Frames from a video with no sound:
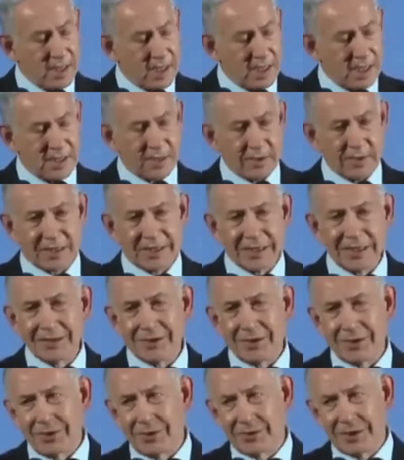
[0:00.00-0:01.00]
And they were killed
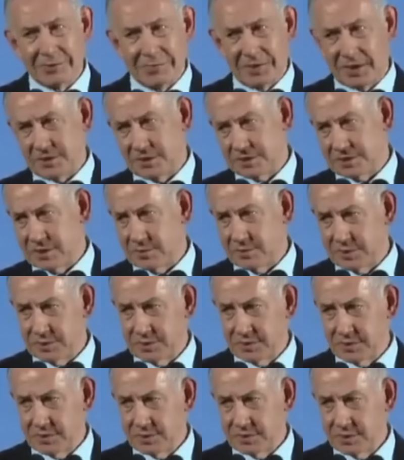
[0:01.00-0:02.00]
only because they were
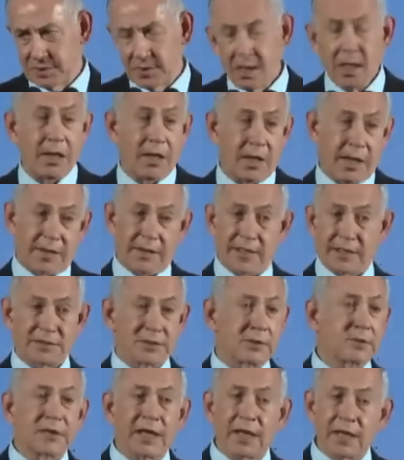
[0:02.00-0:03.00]
Jews, and that's
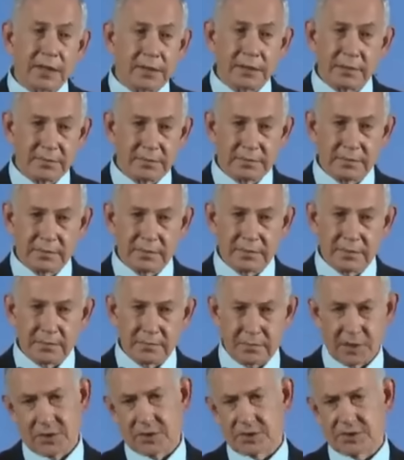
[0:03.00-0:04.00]
okay,
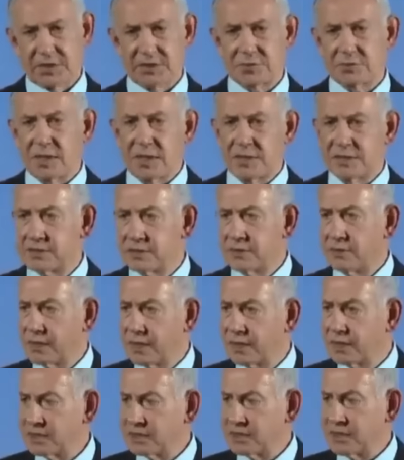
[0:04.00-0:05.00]
because Israel is
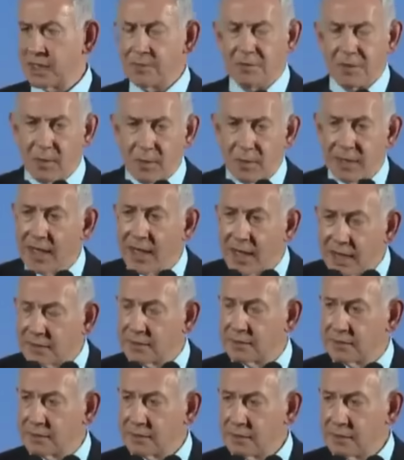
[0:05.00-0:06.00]
doing the same. No, we're not.
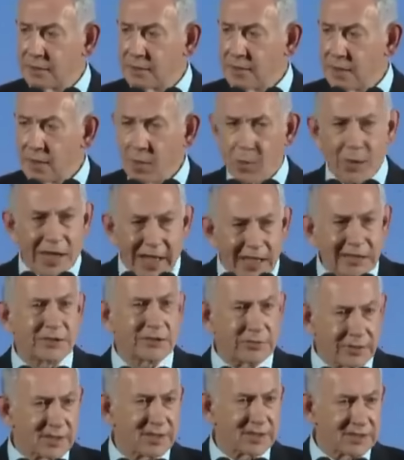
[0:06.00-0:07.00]
We're not
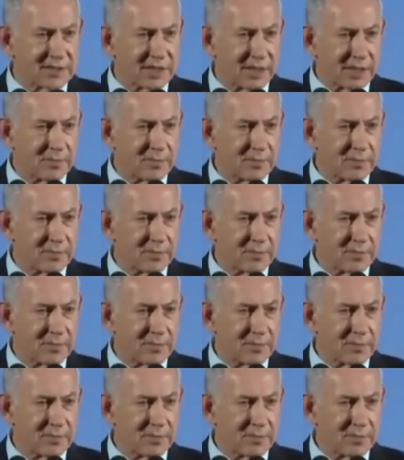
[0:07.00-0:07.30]
doing the same.